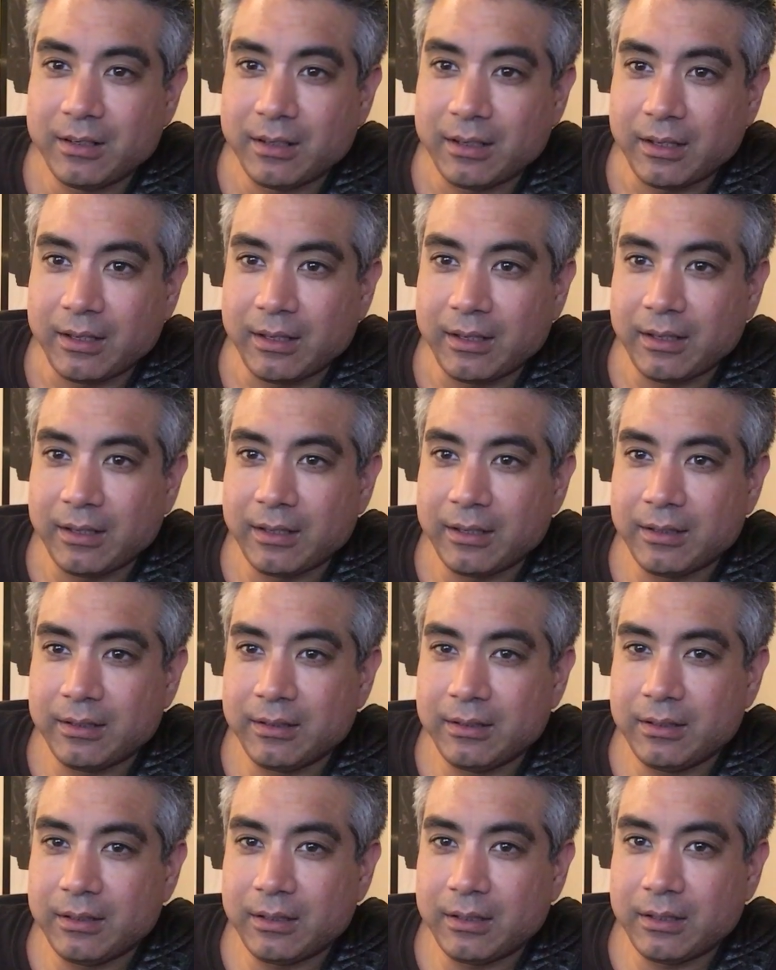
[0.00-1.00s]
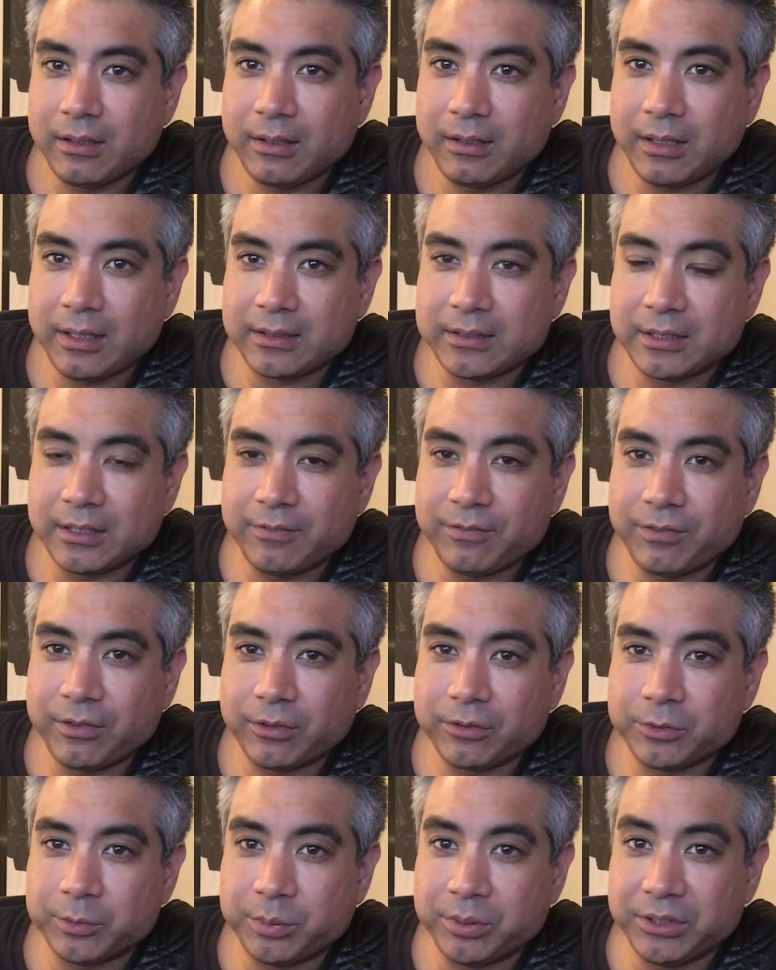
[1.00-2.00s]
And that's it,
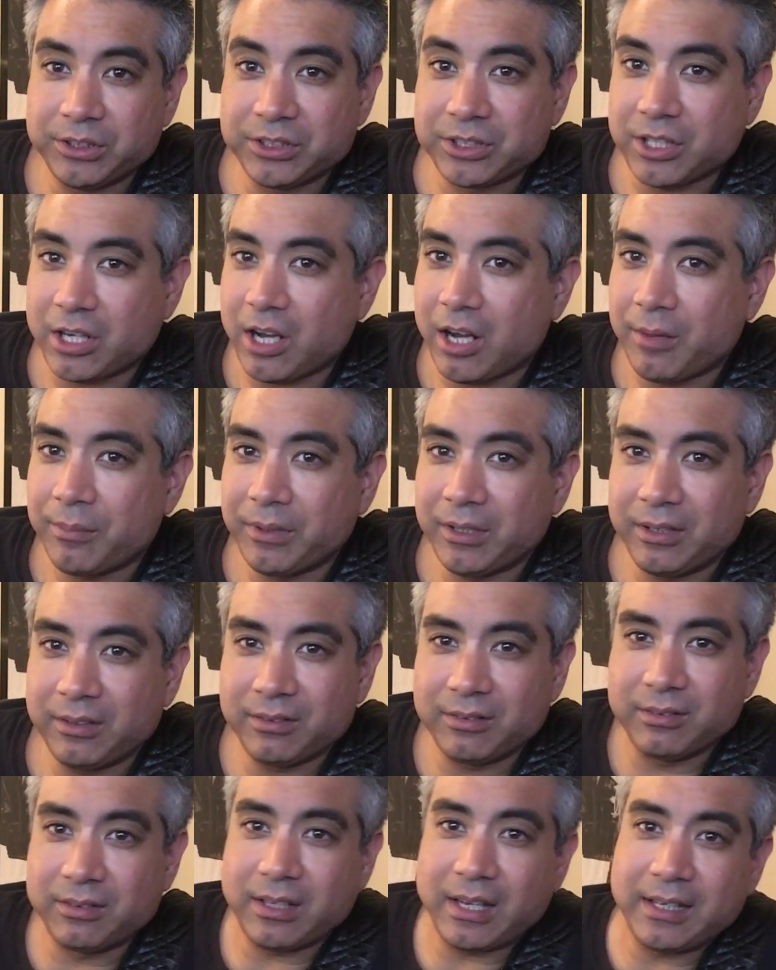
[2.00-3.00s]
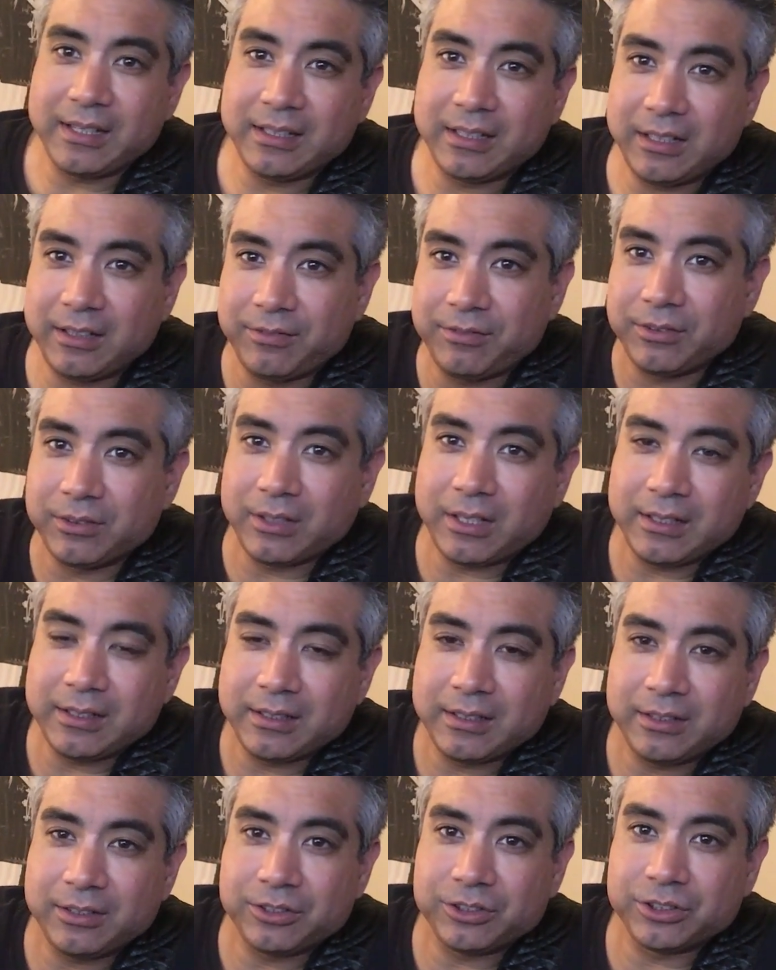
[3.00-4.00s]
folks. Please comment, like it if you like
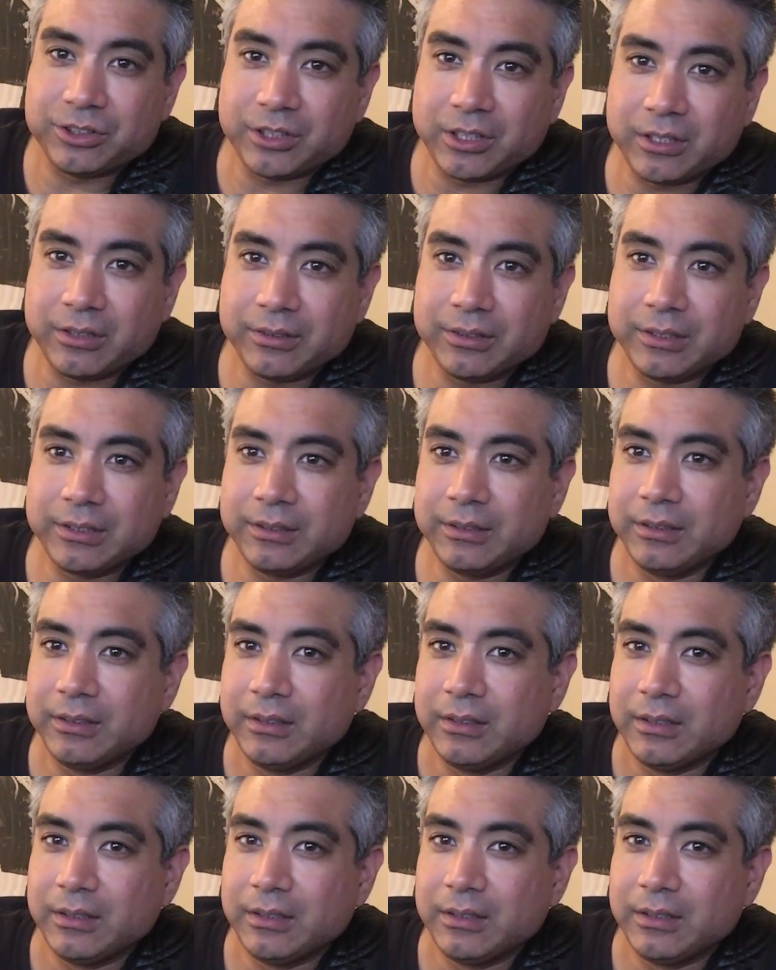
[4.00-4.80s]
it, share it,